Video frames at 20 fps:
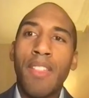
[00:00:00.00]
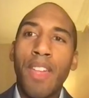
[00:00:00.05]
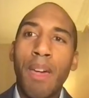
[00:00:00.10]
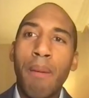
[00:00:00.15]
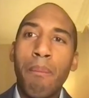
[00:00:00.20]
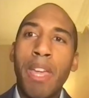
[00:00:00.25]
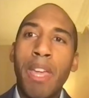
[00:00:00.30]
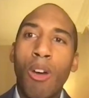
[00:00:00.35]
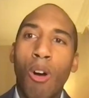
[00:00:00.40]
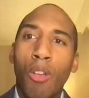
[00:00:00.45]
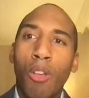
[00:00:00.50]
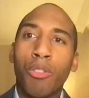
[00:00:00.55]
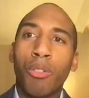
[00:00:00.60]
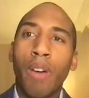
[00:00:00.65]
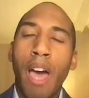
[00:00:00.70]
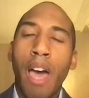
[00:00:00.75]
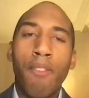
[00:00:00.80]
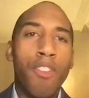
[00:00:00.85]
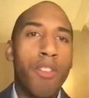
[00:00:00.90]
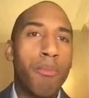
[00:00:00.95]
and that may
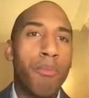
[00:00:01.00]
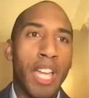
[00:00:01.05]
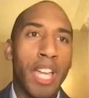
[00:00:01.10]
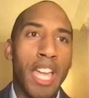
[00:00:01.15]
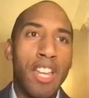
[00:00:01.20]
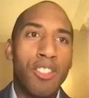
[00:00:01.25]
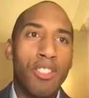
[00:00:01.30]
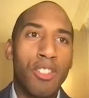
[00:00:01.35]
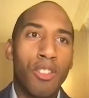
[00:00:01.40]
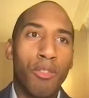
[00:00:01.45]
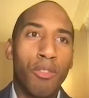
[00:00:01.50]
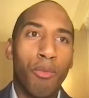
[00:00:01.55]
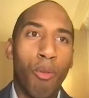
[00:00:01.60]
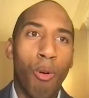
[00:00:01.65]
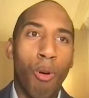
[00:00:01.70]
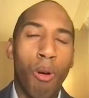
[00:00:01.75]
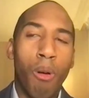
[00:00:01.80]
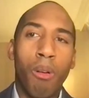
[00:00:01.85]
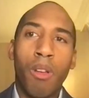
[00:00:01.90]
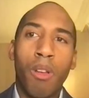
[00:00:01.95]
also have implications
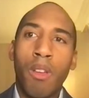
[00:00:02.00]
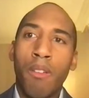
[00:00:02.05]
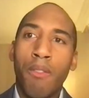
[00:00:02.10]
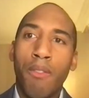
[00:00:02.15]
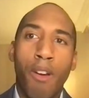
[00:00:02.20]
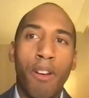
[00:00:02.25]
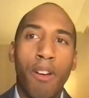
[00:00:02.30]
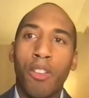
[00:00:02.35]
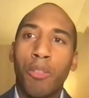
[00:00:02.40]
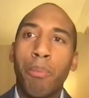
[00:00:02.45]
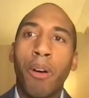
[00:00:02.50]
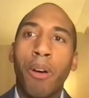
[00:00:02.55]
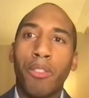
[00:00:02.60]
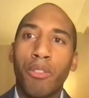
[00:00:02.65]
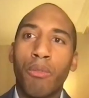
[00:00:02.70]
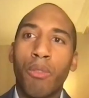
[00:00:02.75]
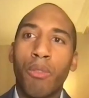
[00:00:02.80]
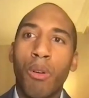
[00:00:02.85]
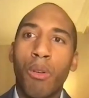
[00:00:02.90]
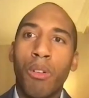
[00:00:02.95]
for various Belt
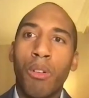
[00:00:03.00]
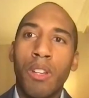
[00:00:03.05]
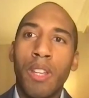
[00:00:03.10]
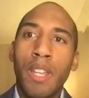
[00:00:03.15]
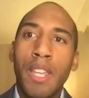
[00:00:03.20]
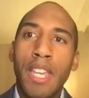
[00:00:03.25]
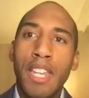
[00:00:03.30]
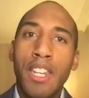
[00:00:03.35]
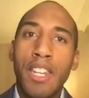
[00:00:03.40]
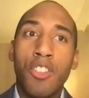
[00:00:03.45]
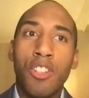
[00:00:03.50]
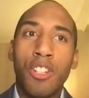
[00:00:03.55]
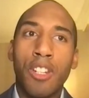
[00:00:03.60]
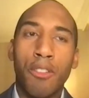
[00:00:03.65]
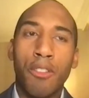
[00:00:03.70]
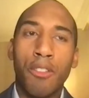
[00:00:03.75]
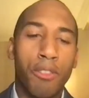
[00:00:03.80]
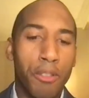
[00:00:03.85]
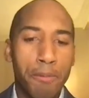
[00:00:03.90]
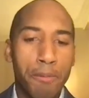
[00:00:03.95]
and Road
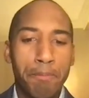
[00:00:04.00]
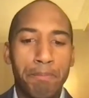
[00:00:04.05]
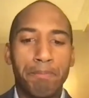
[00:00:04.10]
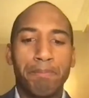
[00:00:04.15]
initiatives.